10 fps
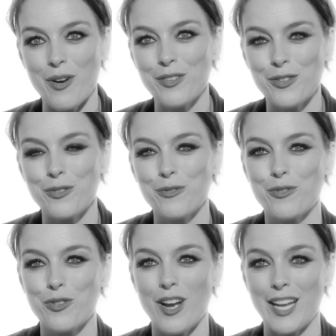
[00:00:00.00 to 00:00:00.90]
I sort
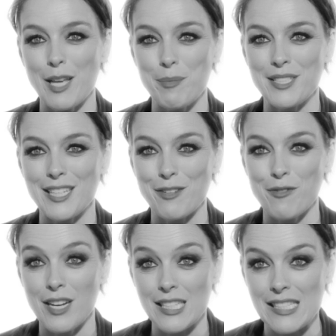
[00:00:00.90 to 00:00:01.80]
of try and keep a
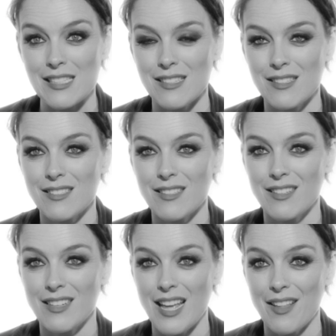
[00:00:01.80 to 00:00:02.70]
dignified distance
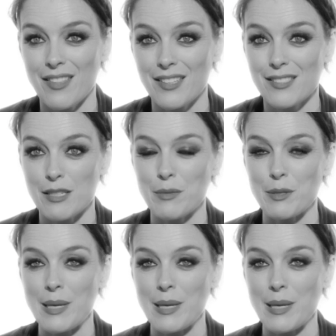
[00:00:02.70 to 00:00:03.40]
and let things come to